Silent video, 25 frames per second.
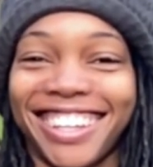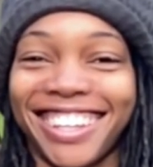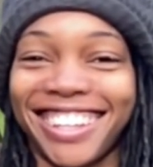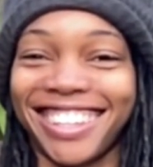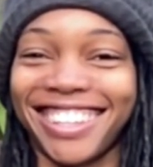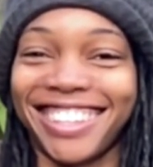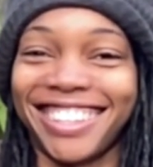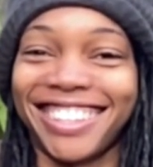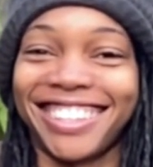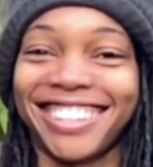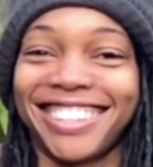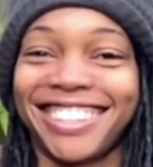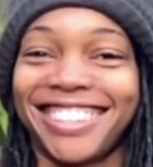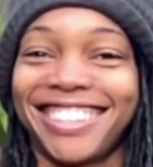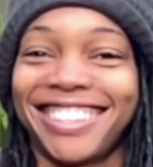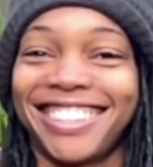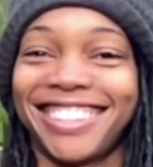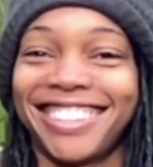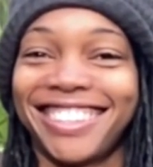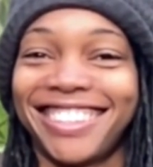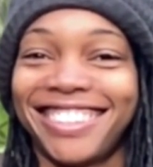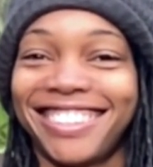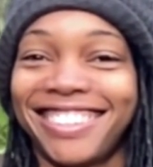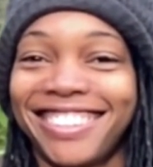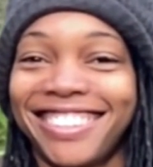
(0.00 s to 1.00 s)

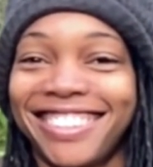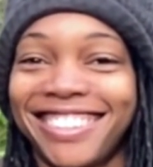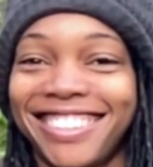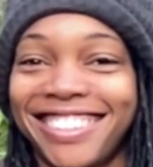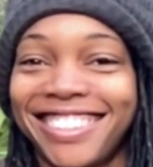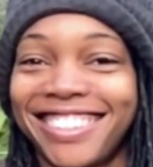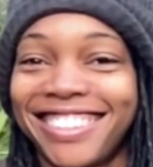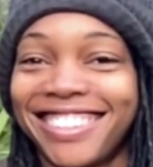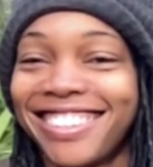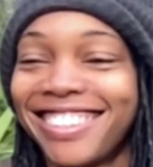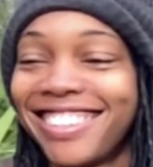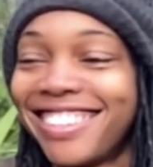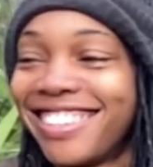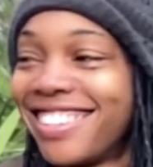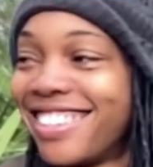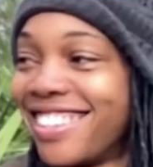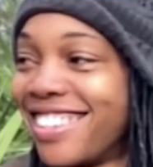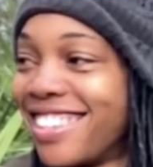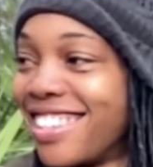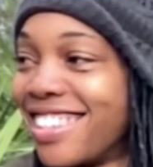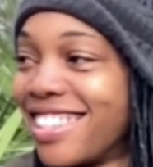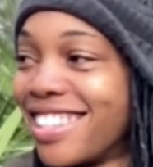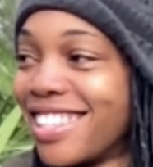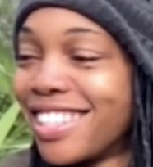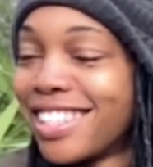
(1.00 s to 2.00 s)

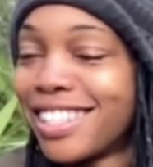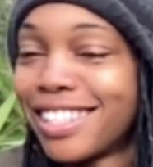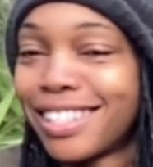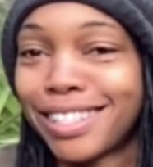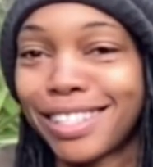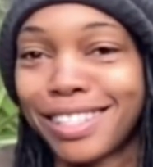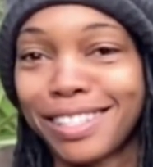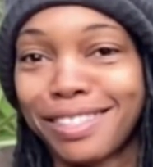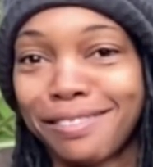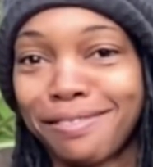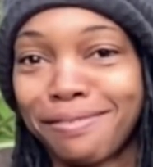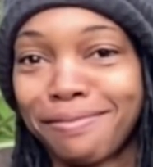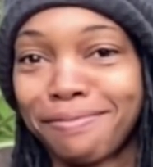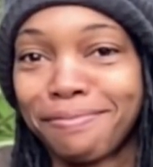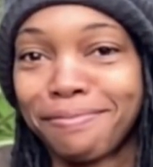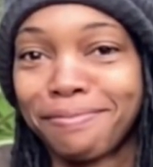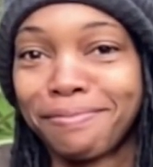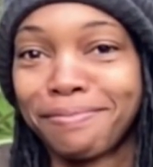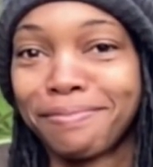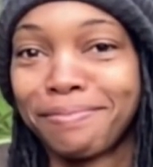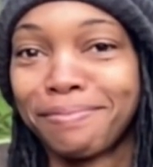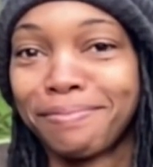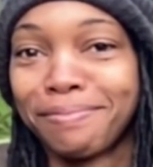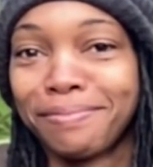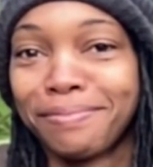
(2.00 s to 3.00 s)

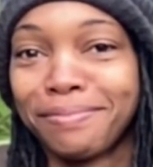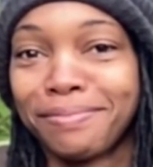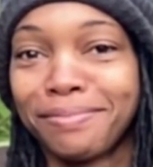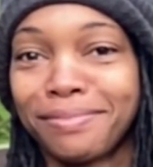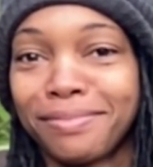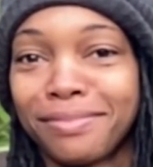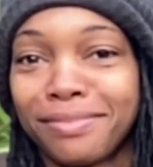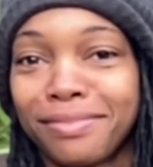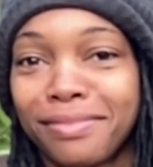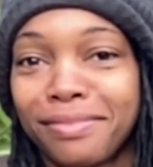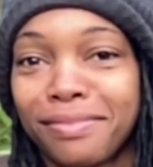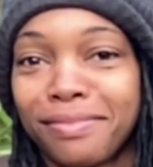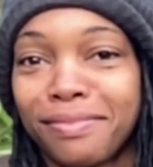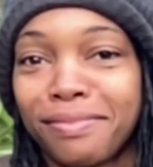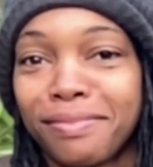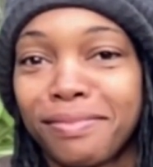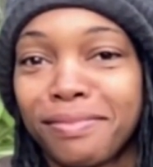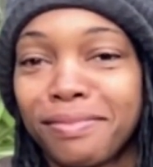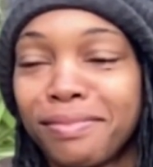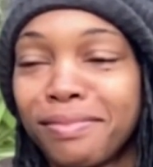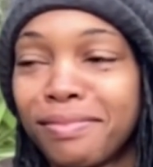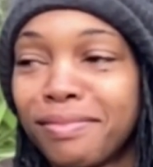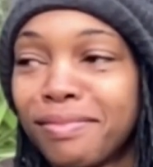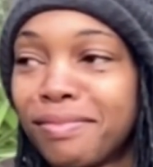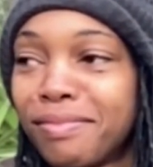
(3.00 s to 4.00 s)

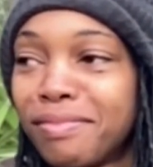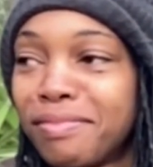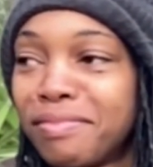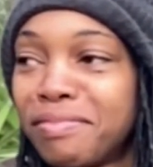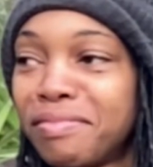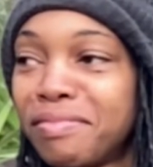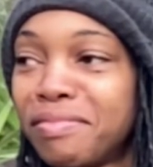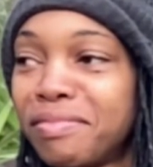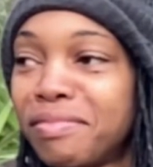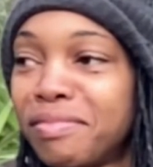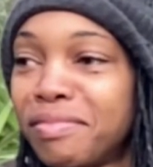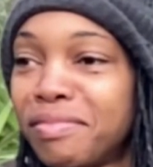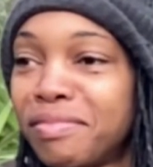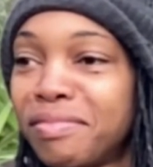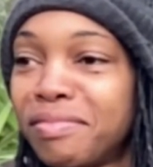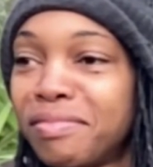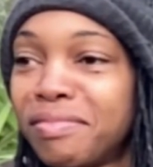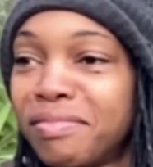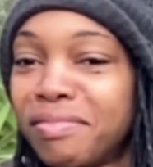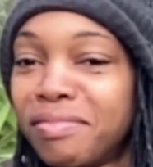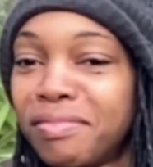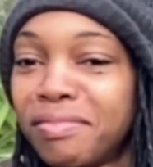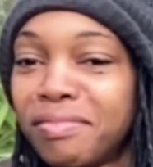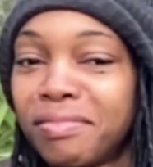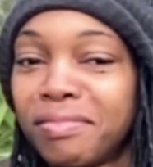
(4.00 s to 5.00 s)

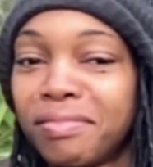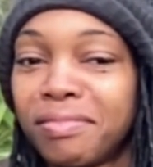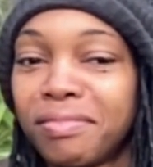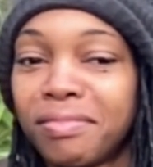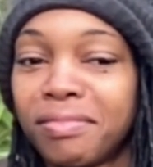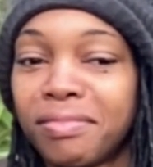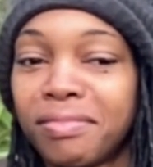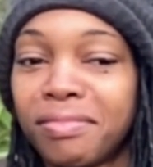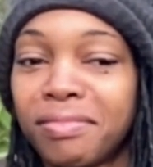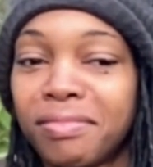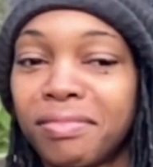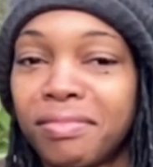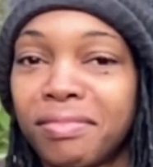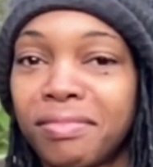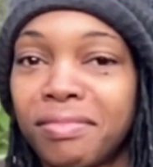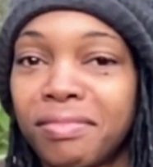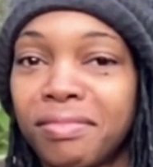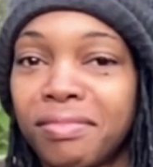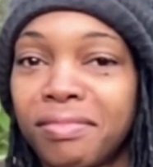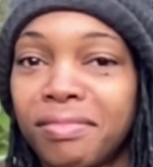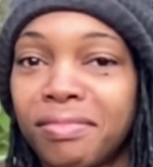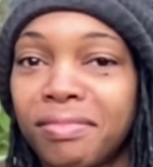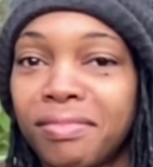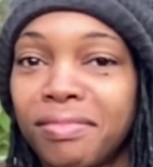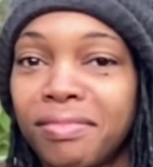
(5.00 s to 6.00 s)

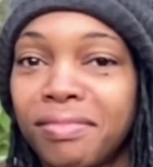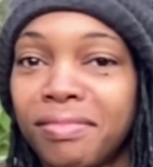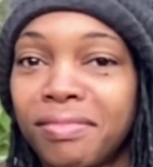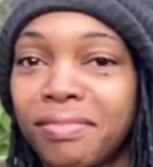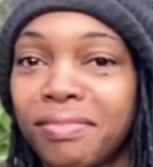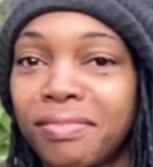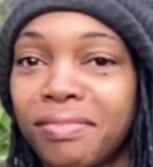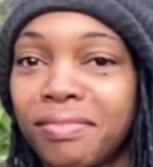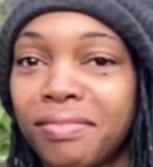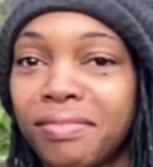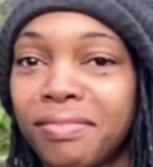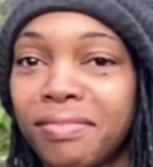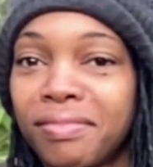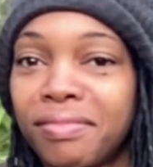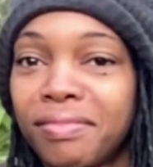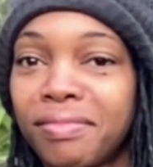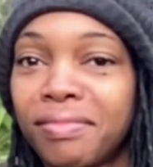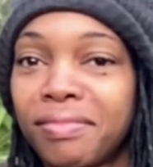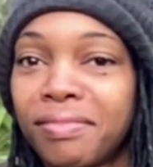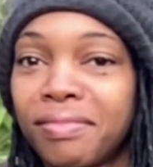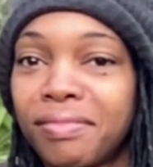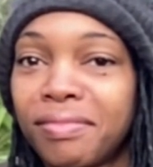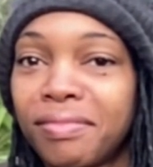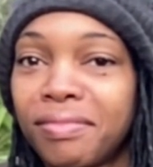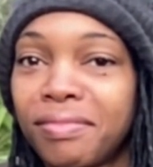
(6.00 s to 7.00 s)

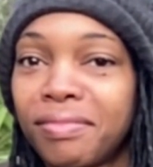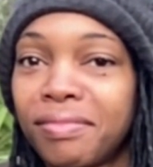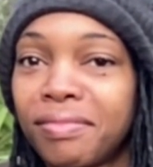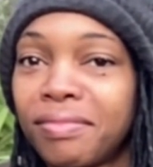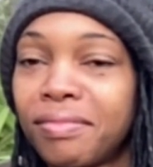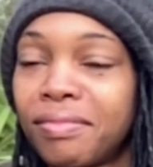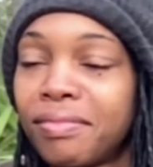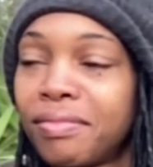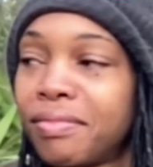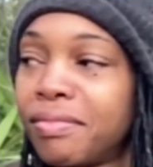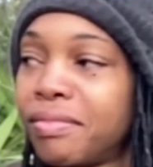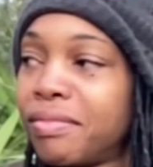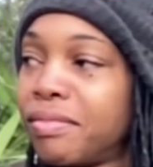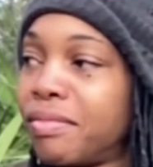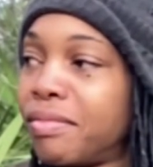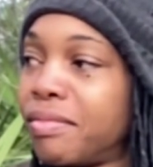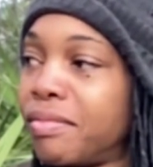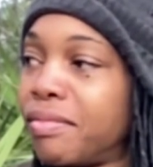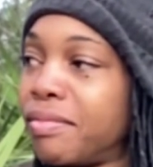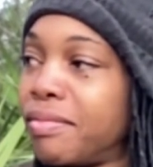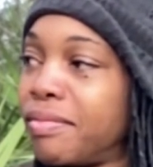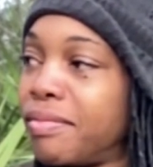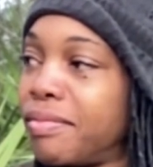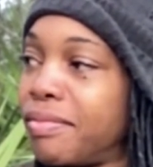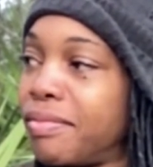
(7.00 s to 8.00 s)
No words are spoken by the person on screen.